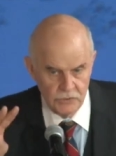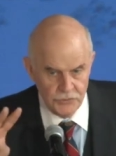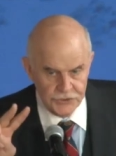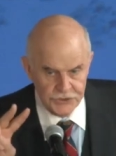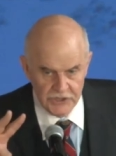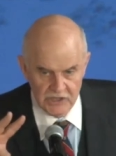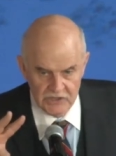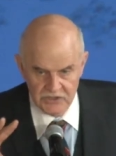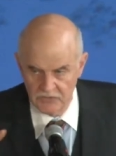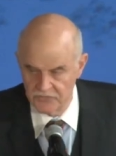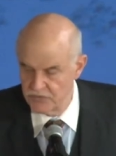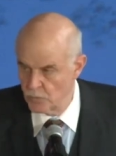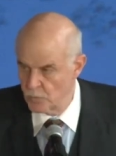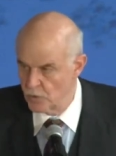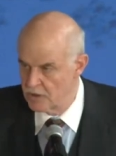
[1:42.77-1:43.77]
Two thirds
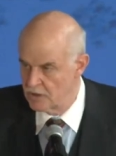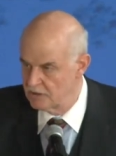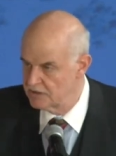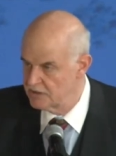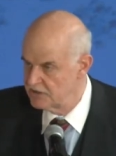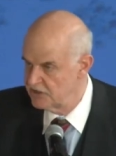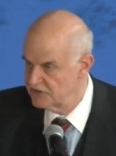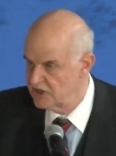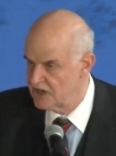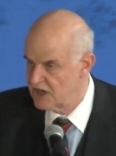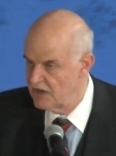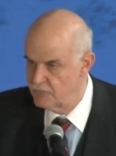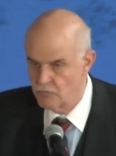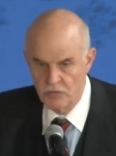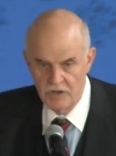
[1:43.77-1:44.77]
of the world
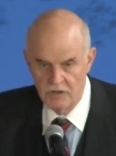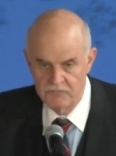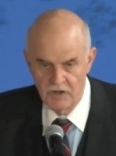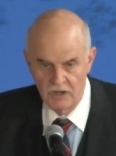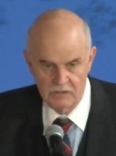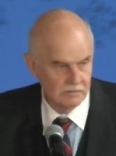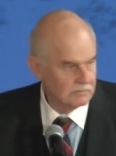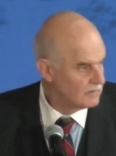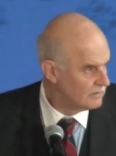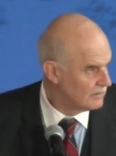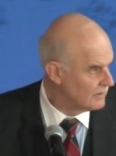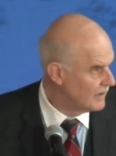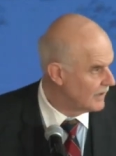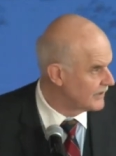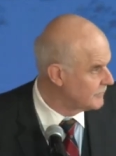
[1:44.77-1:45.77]
doesn't have rule of law
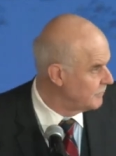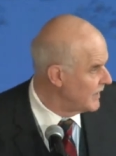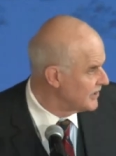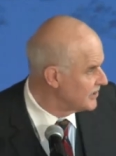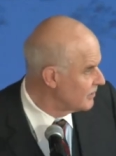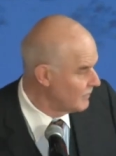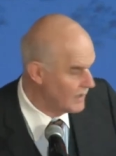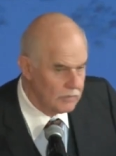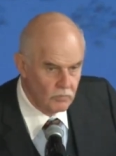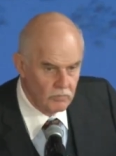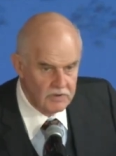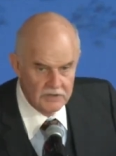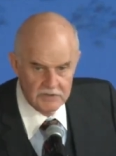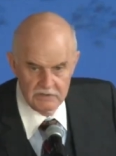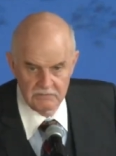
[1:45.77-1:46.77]
as measured by
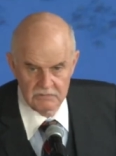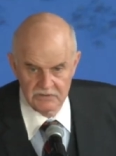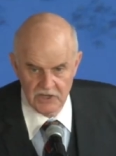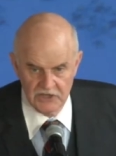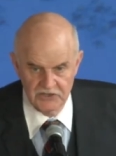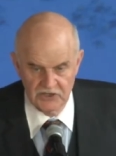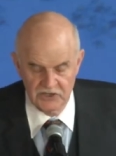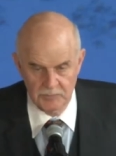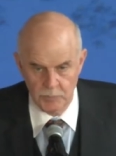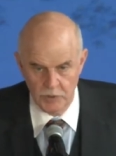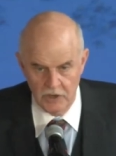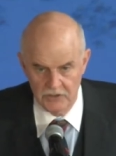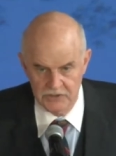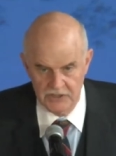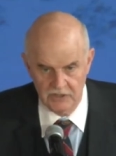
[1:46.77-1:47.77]
World Justice
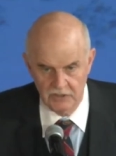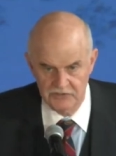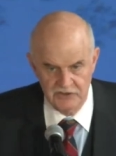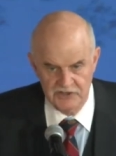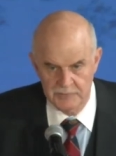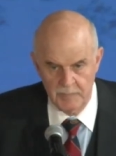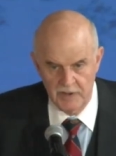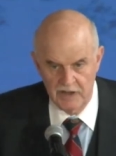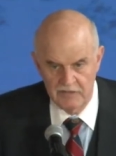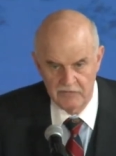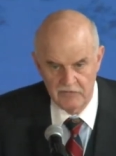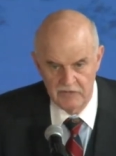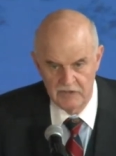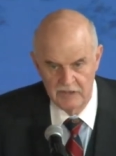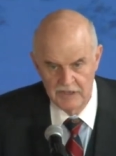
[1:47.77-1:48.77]
Project or
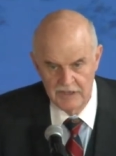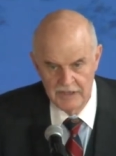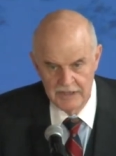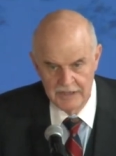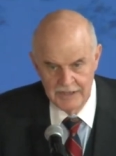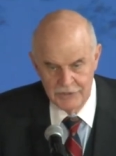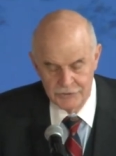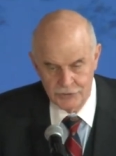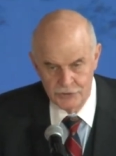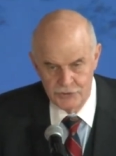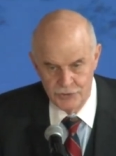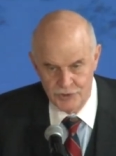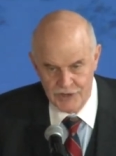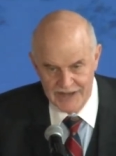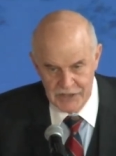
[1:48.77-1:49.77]
transparency. So
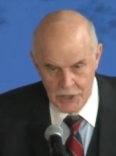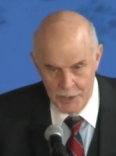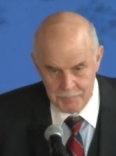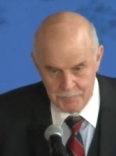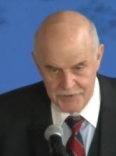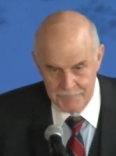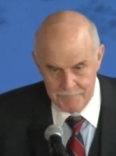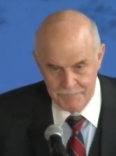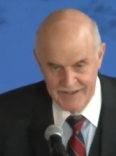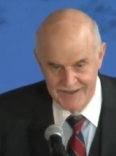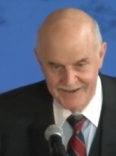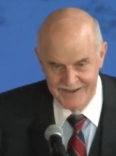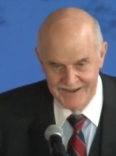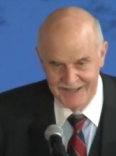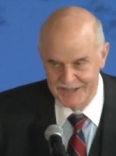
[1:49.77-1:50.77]
you cannot
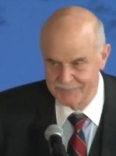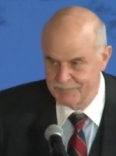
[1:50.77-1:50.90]
prepare,